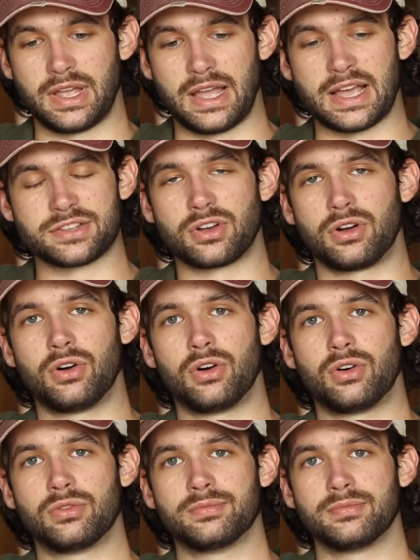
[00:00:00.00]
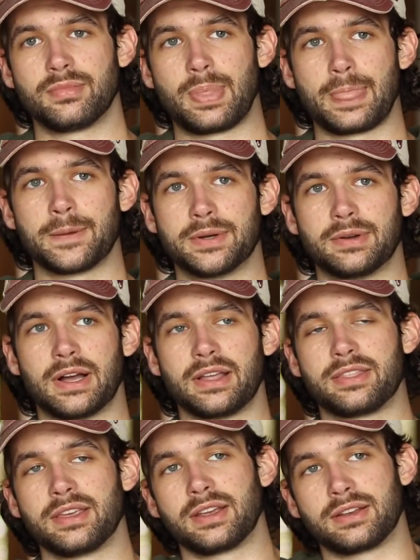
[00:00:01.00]
as a whole, I
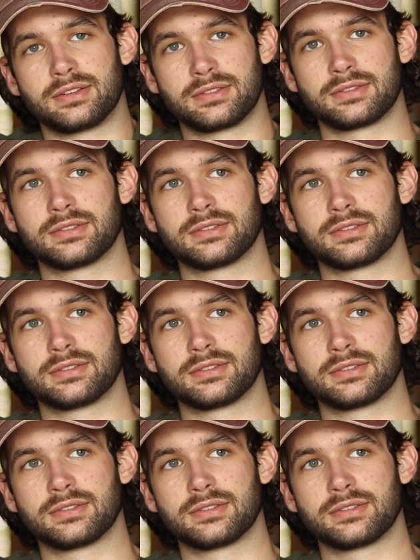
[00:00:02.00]
think